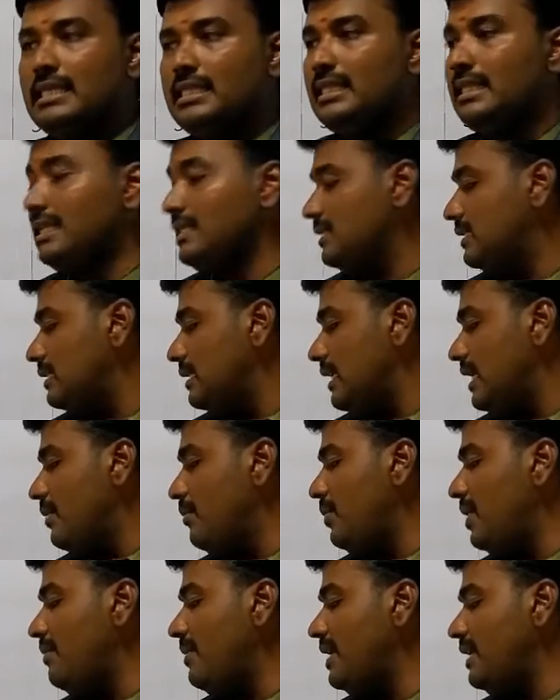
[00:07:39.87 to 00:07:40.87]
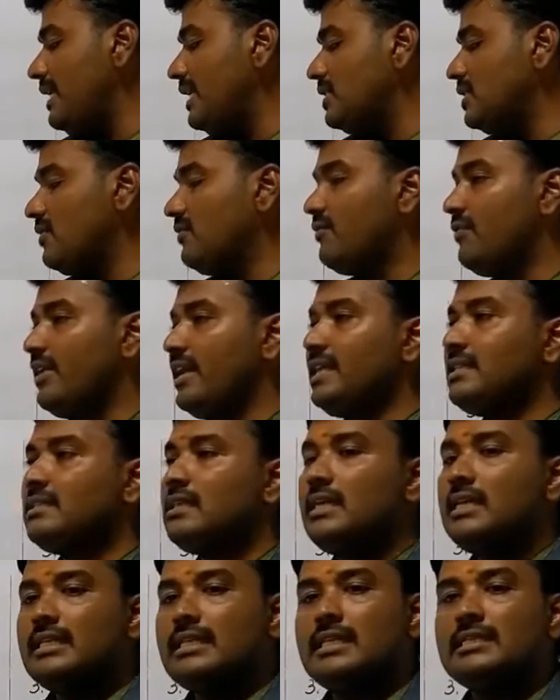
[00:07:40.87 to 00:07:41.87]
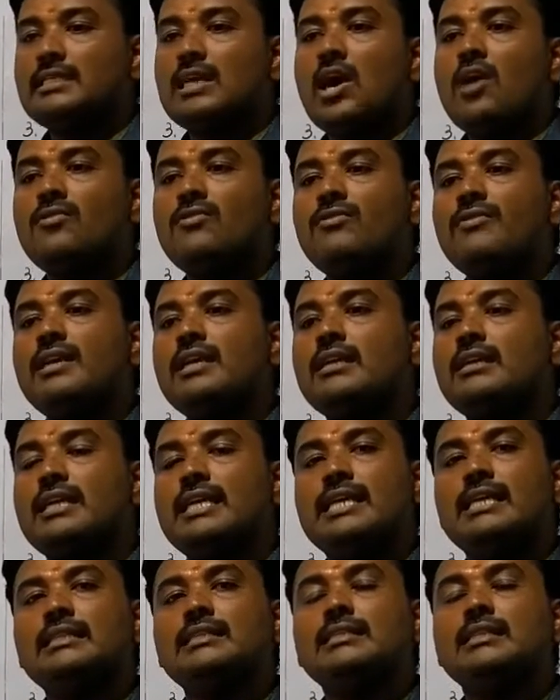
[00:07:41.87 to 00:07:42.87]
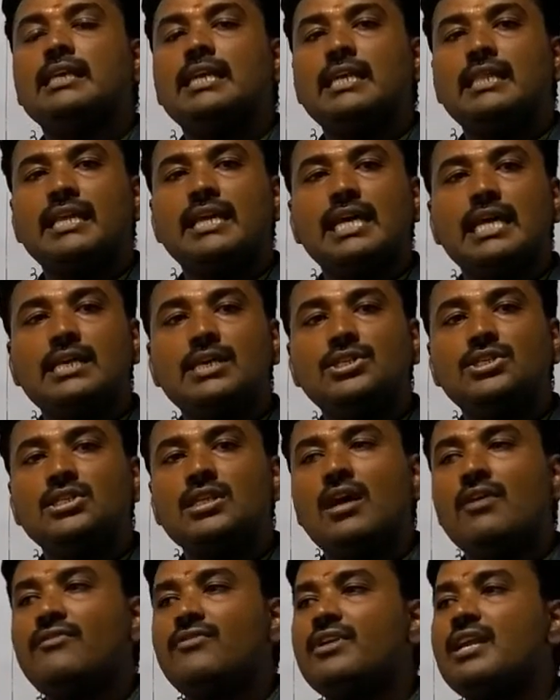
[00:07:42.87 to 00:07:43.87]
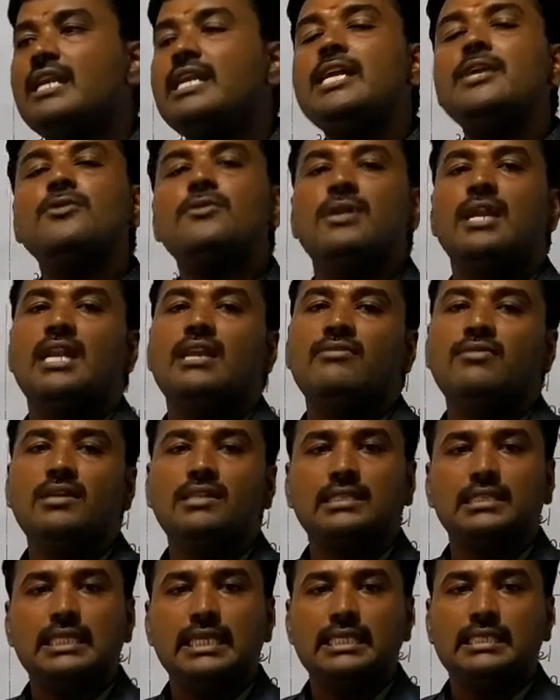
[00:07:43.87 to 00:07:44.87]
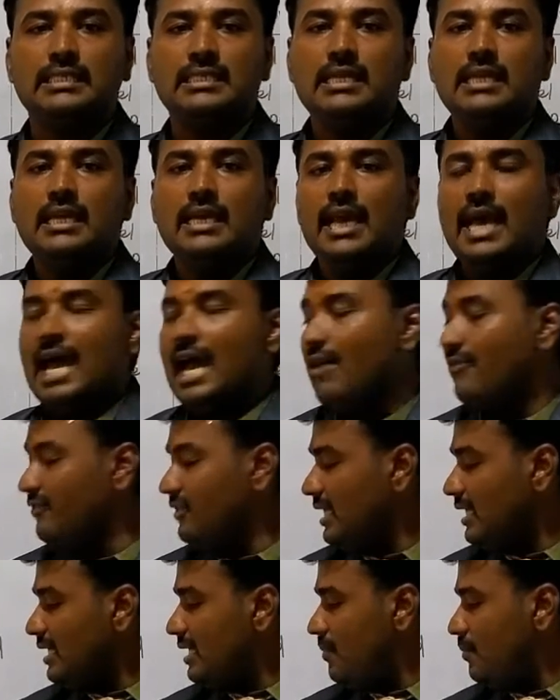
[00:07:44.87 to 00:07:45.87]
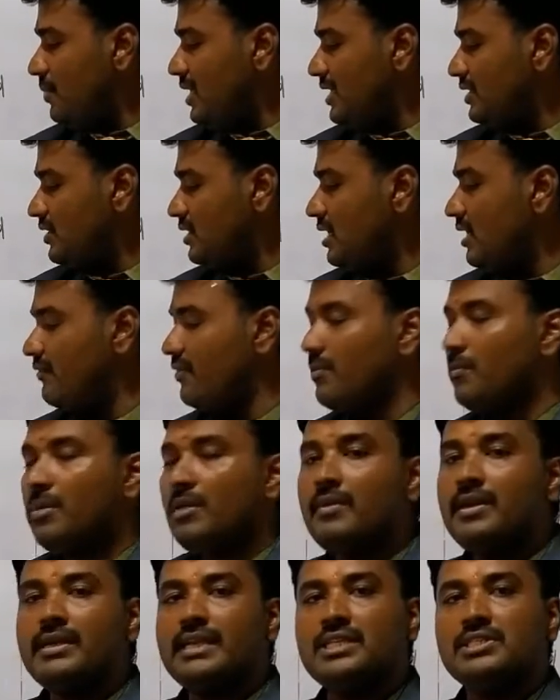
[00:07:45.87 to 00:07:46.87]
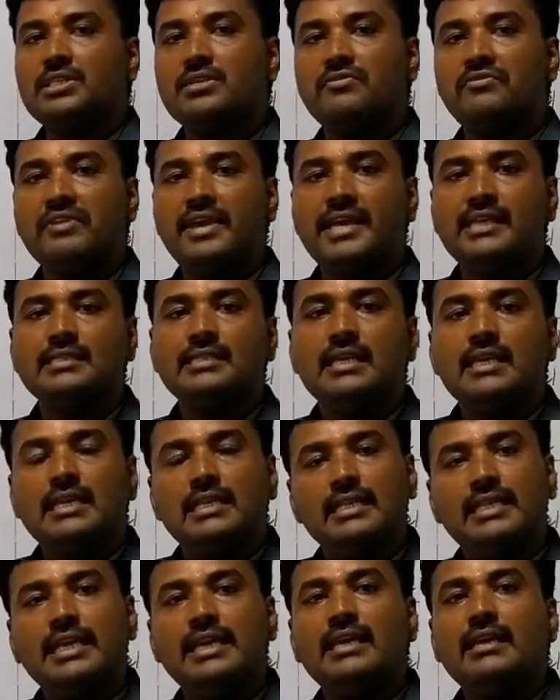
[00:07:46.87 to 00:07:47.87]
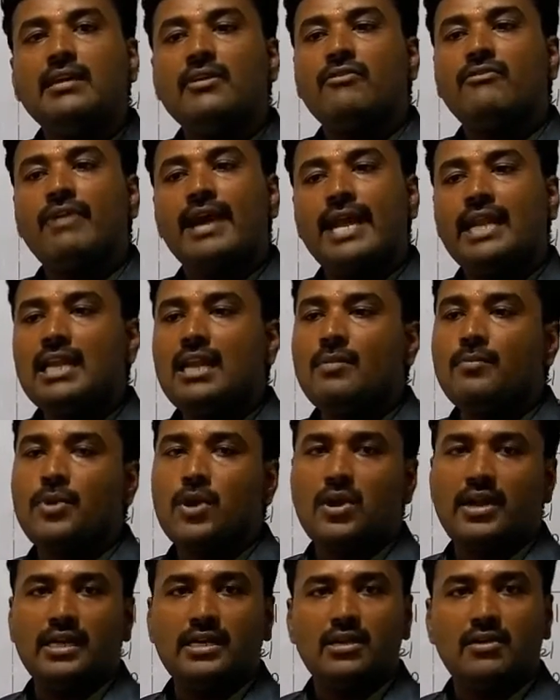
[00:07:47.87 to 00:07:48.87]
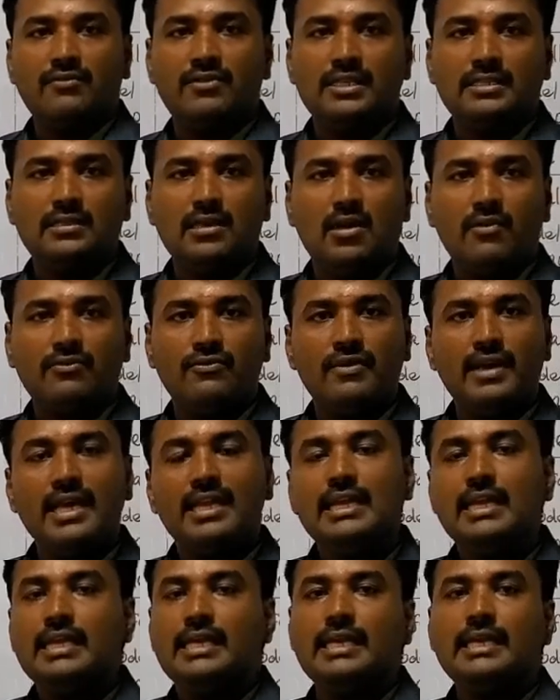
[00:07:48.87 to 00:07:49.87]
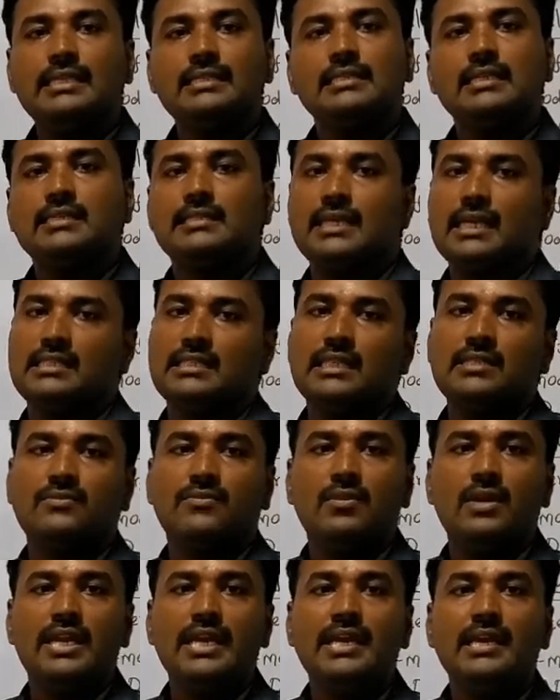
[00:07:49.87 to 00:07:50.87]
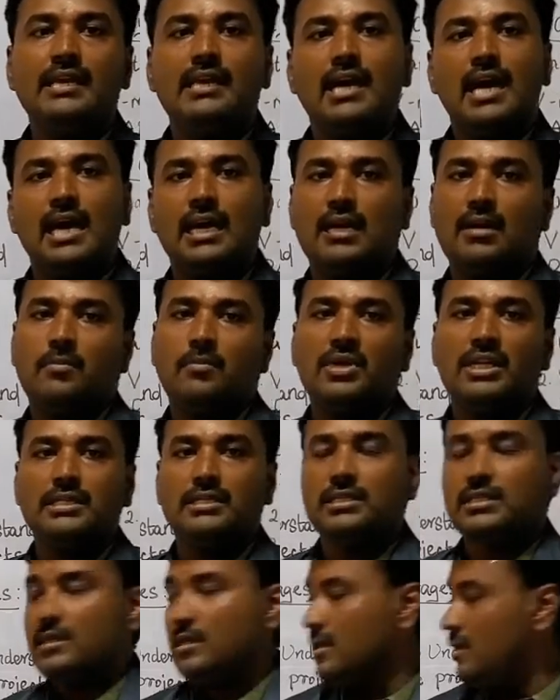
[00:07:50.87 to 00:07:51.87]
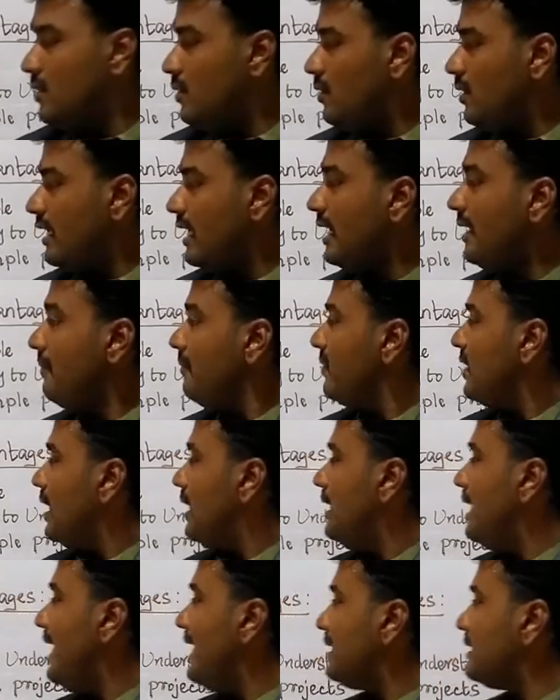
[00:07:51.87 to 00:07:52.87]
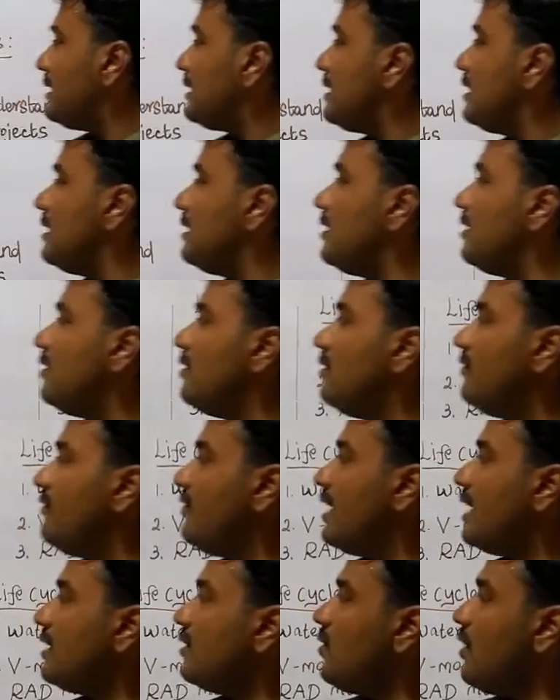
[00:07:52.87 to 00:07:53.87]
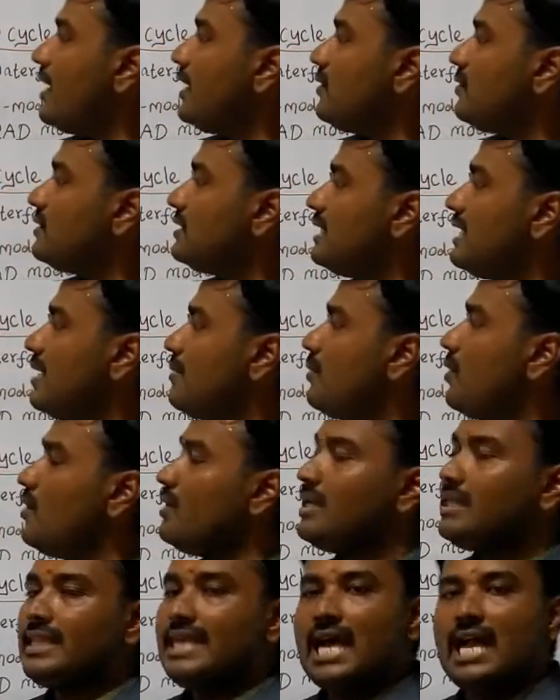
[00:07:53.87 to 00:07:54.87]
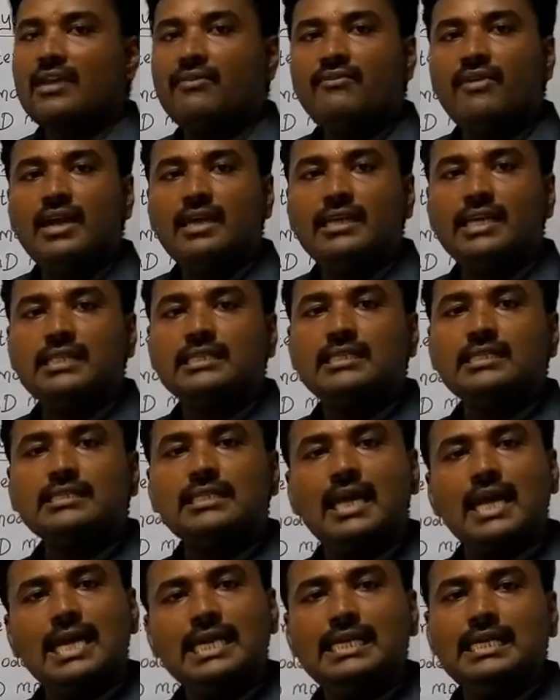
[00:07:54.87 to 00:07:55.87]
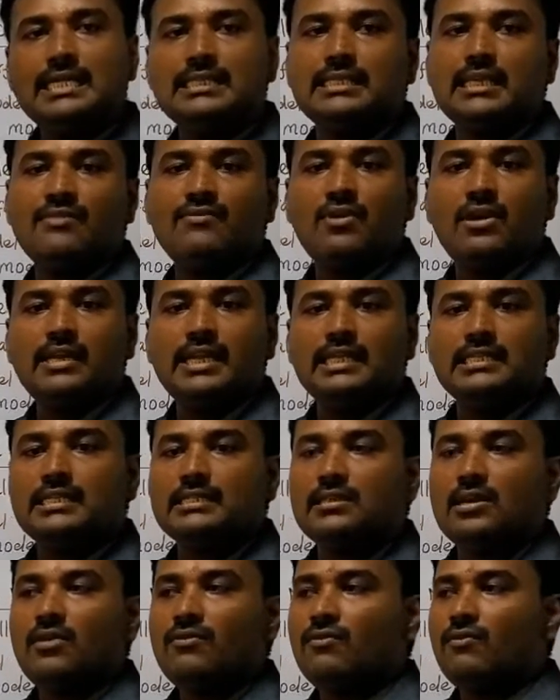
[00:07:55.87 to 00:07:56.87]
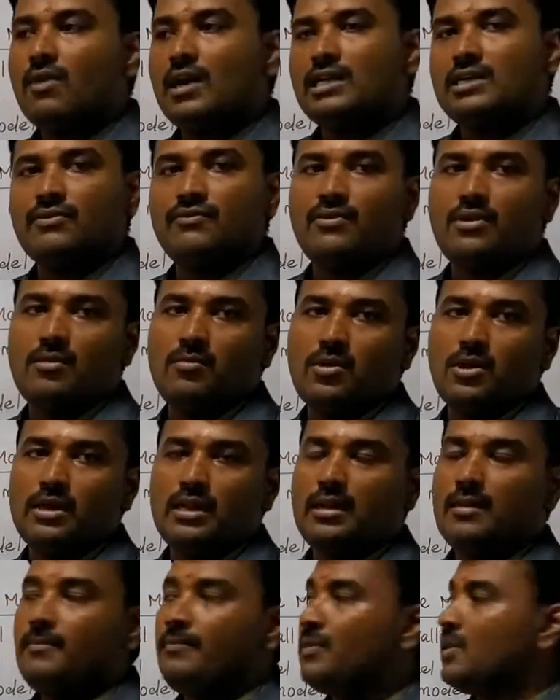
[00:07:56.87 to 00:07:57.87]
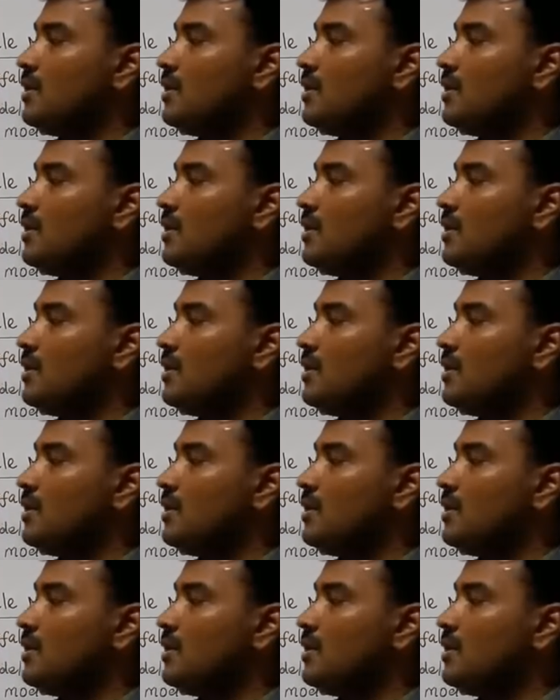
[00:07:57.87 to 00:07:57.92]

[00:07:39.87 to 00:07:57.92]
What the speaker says: In this implementation phase, the software is in the condition of ready to deliver stage. After completion of implementation phase, the final product of the software is successfully accomplished. Okay. Next, we are going to see about the advantages and disadvantages of waterfall model.